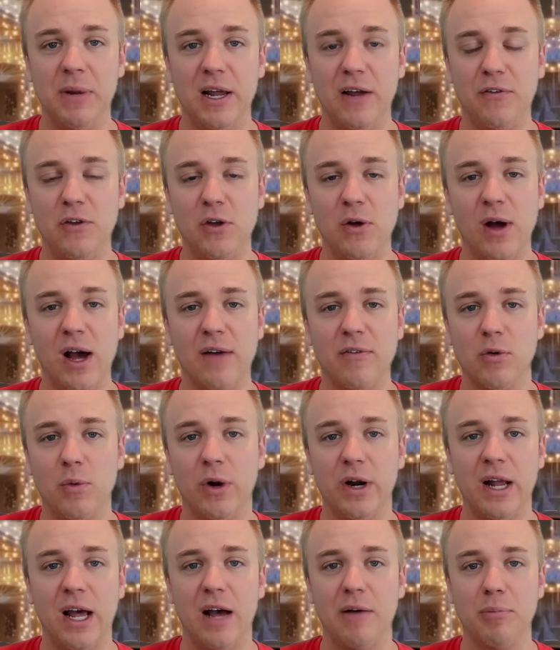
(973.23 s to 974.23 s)
If you ever
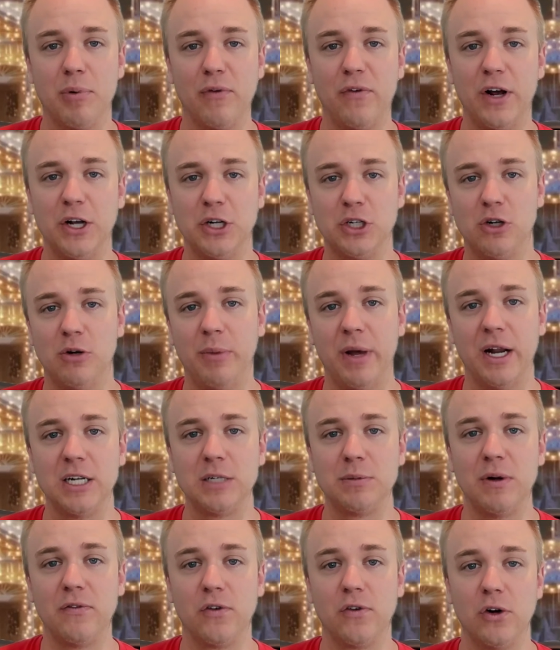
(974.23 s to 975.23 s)
want to have professional
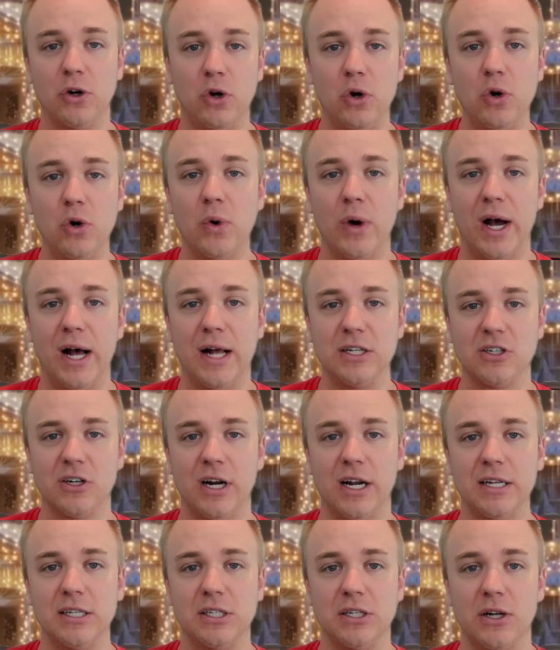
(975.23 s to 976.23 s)
management for Google Ads or
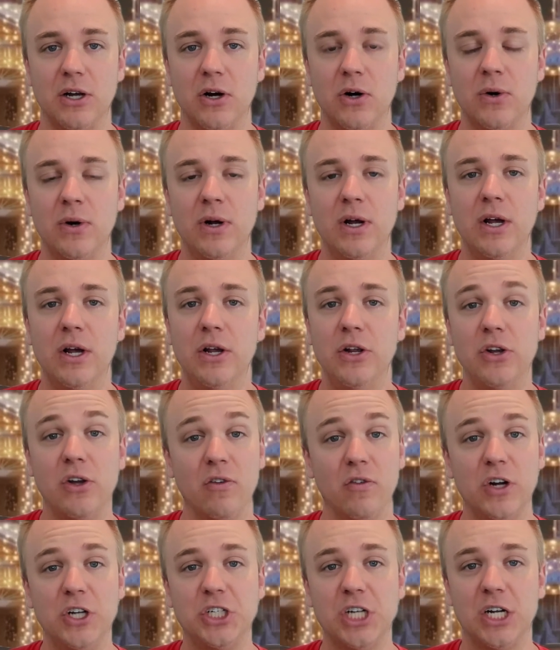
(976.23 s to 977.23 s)
SEO, you
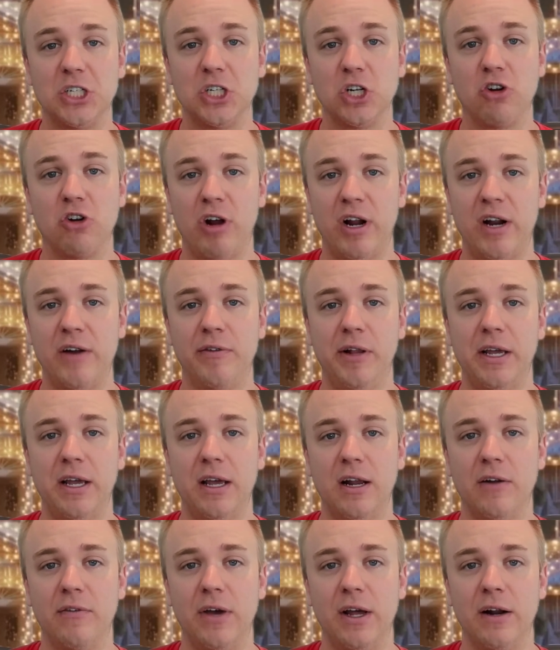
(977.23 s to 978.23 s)
can reach out to Creatively
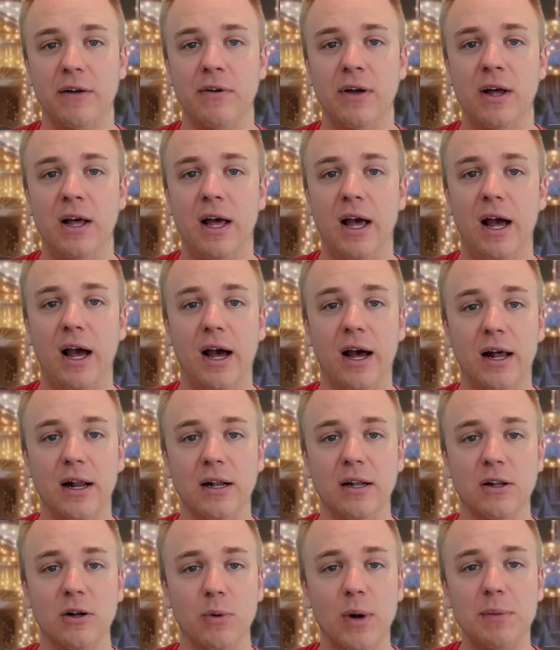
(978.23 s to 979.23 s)
Innovative
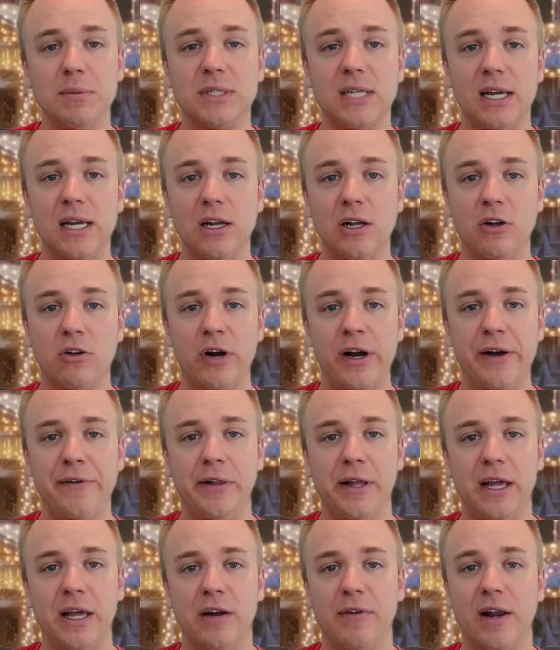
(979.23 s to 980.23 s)
at their website,
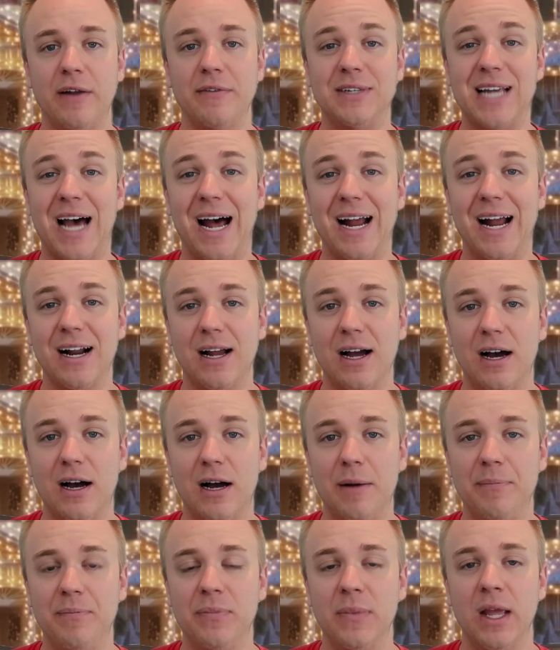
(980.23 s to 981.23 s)

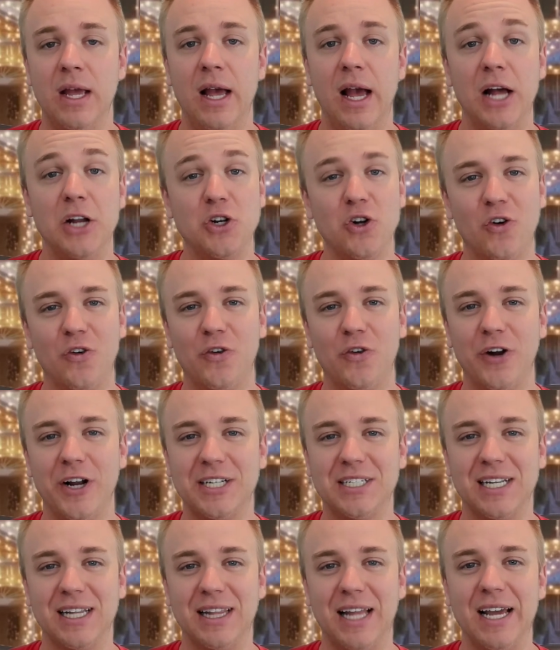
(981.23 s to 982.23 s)
creativelyinnovative.com. And don't
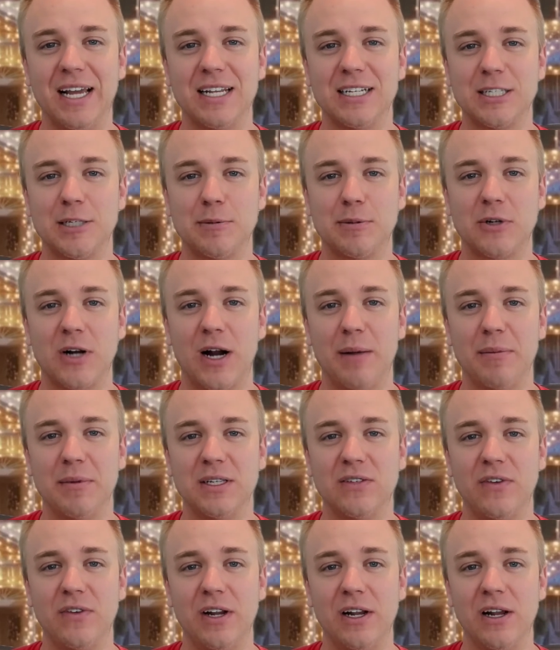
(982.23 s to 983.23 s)
forget to like and subscribe to
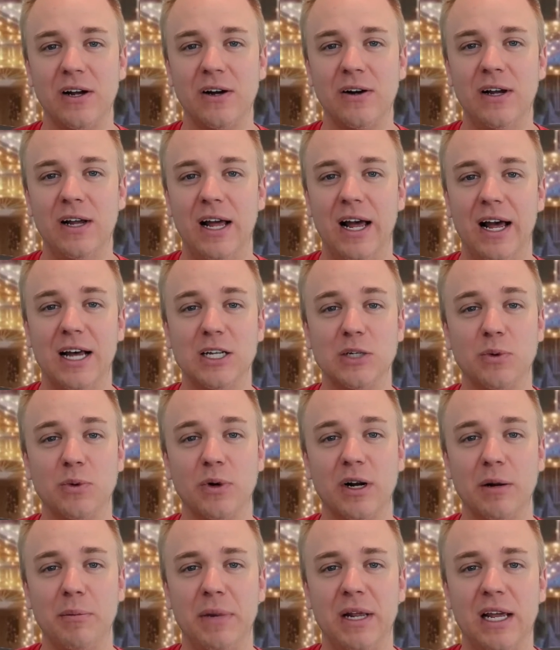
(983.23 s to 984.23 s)
this video, as
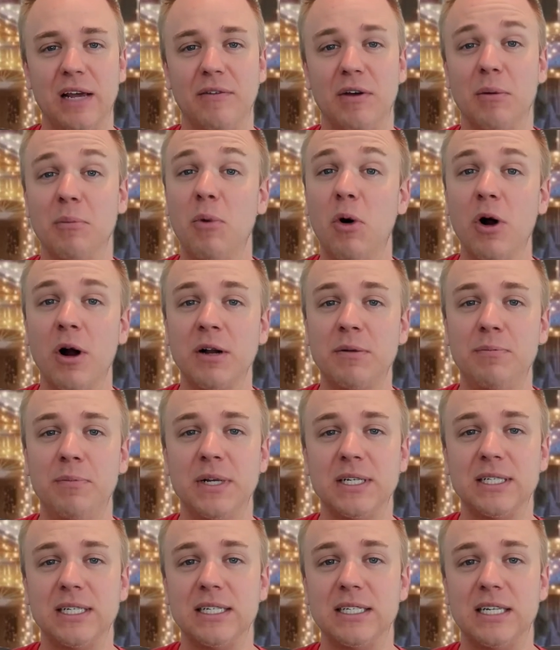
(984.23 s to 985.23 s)
we're going to be giving more
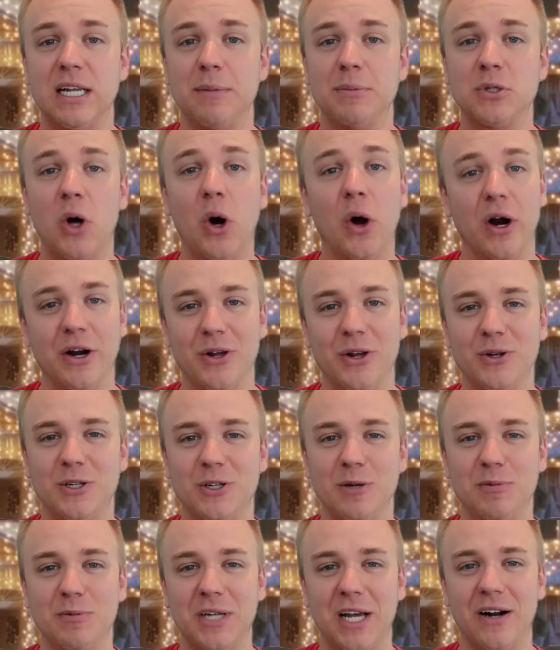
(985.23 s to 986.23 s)
business tips on our
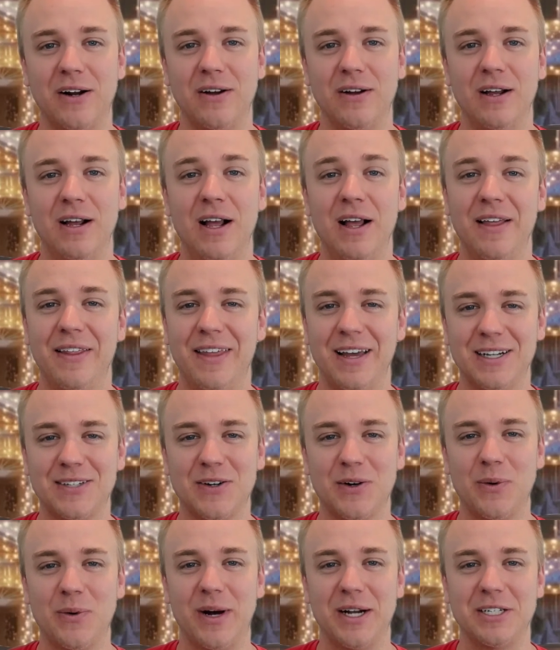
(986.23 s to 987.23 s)
YouTube channel. Thanks
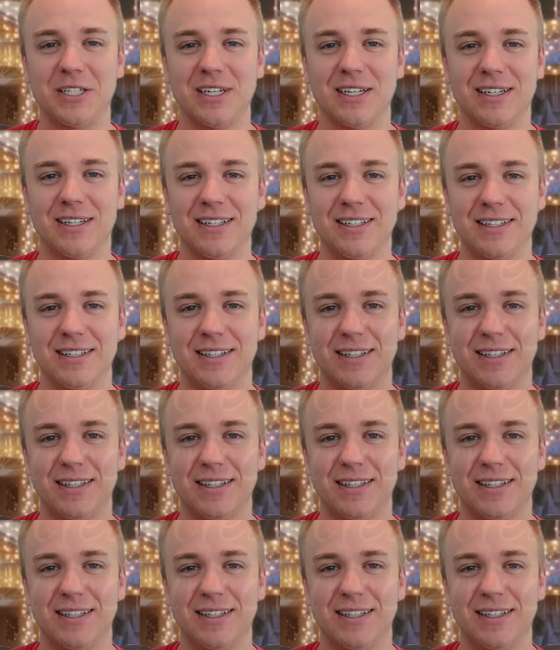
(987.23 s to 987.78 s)
for watching.